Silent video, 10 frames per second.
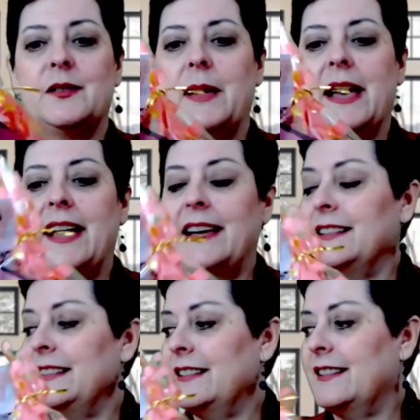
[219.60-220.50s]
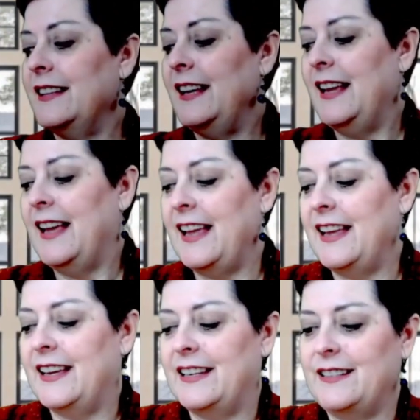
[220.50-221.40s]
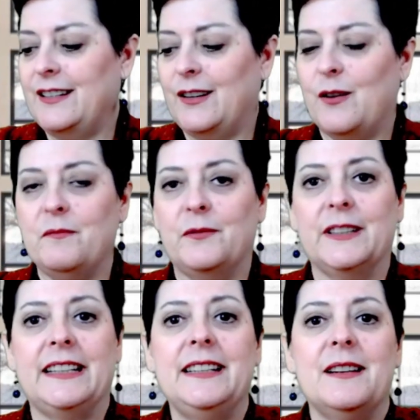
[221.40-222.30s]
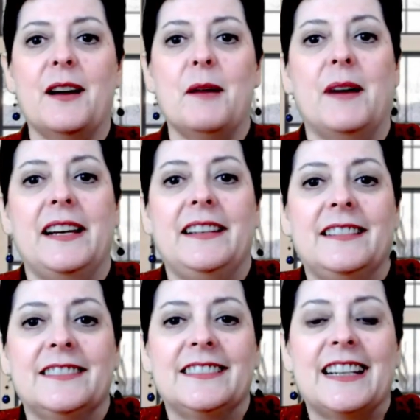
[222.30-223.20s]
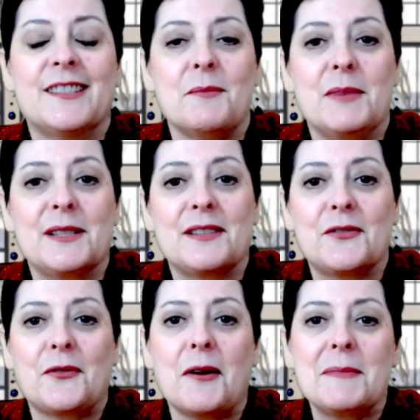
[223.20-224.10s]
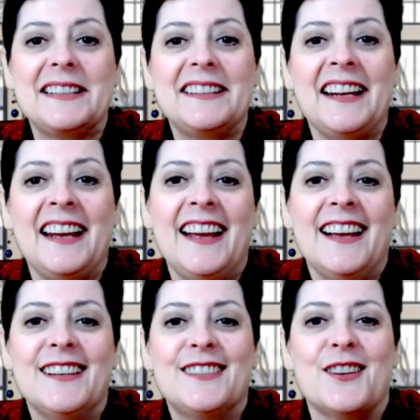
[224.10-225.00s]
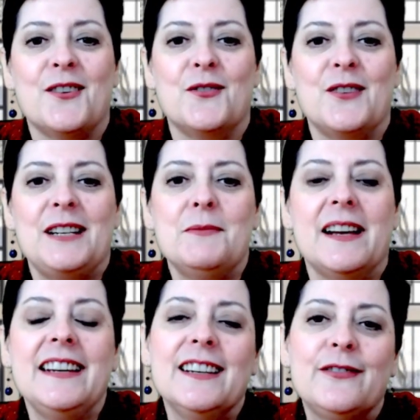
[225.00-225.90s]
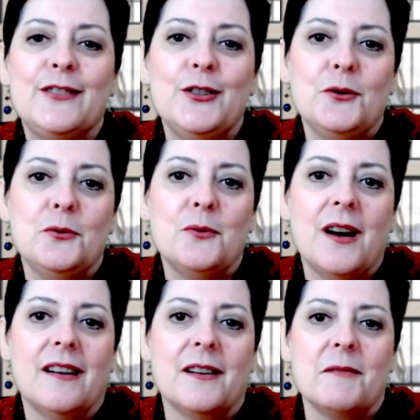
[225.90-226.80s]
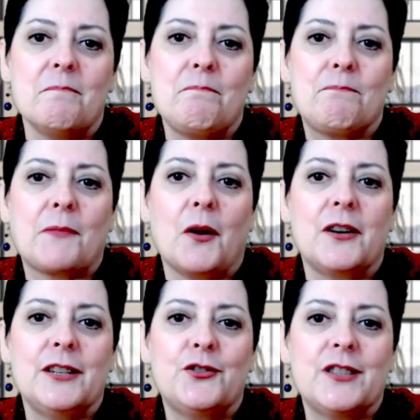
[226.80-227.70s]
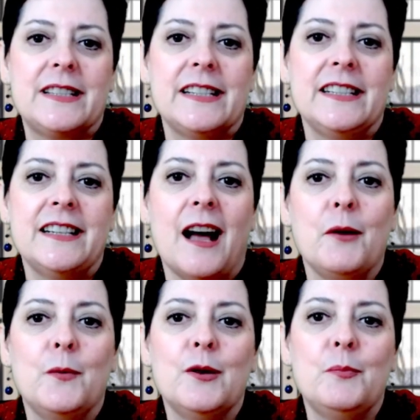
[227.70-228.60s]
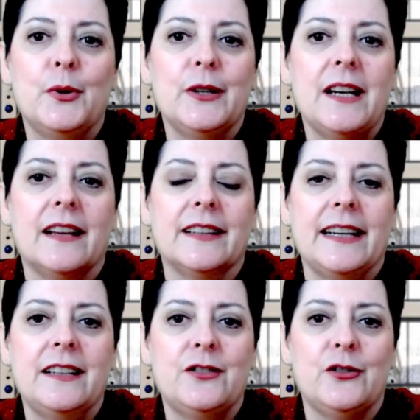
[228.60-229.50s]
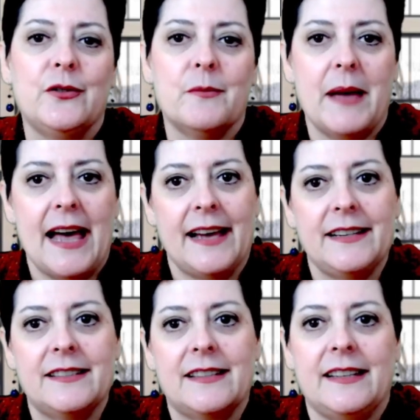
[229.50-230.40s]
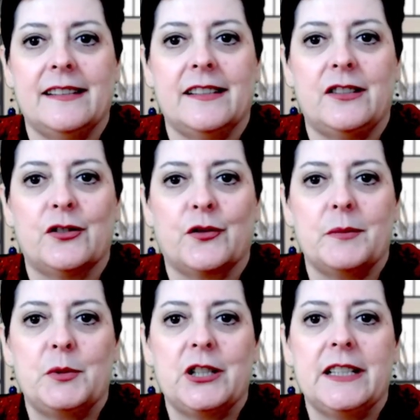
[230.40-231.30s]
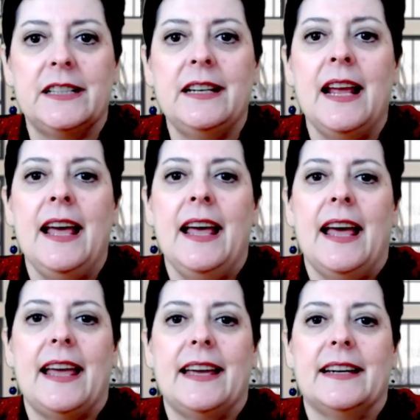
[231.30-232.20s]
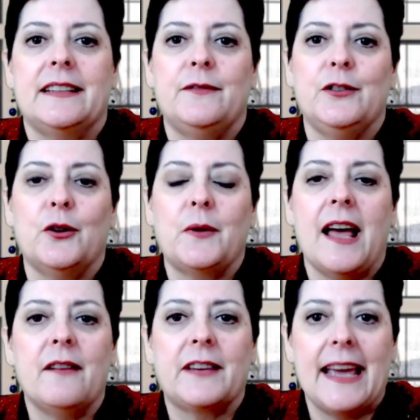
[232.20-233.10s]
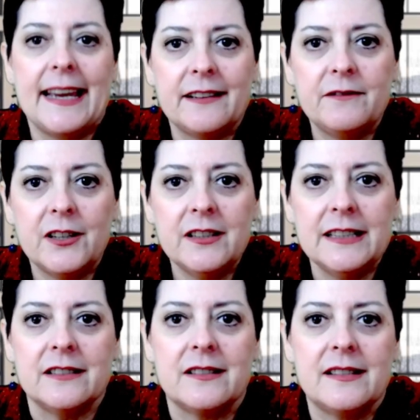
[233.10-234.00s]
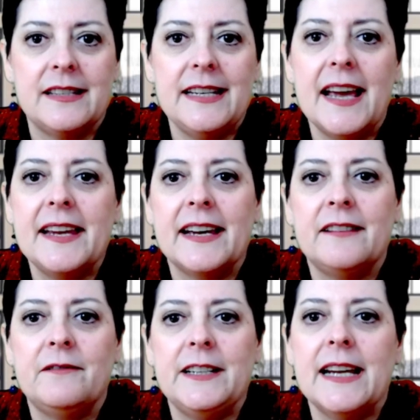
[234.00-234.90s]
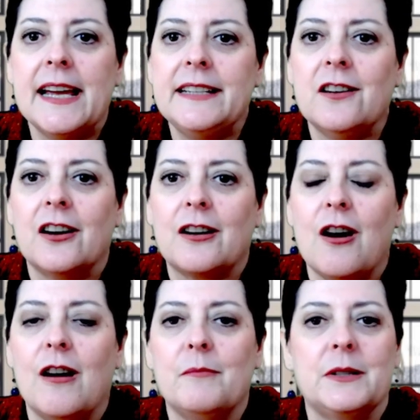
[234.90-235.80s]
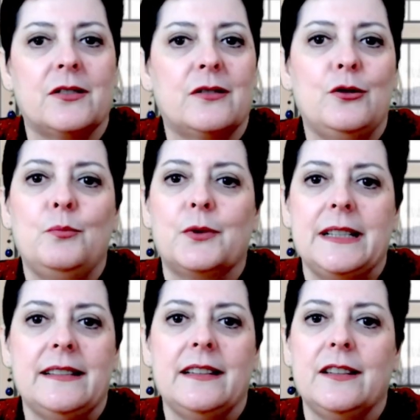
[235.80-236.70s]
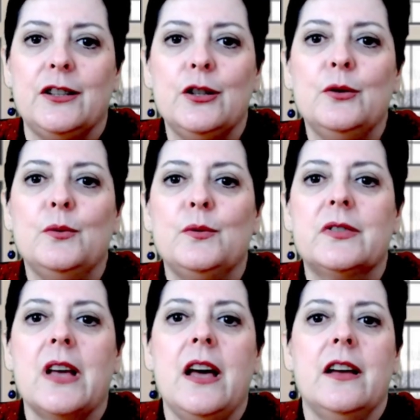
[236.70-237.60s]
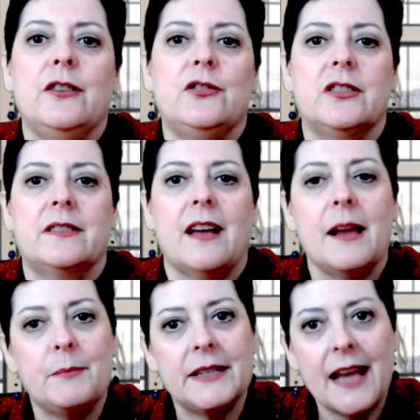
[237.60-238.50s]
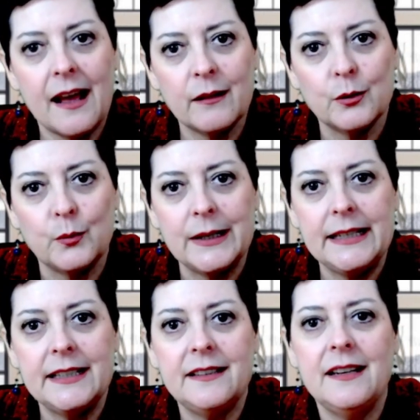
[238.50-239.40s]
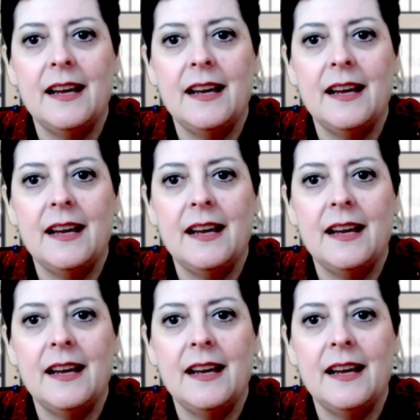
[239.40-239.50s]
bags. And hopefully I might get some business from it. So anyway, if you are interested, I will put a link to the bags in the description. And if you don't have Canva, it's canva.com. It's super easy to use. You just type in Halloween,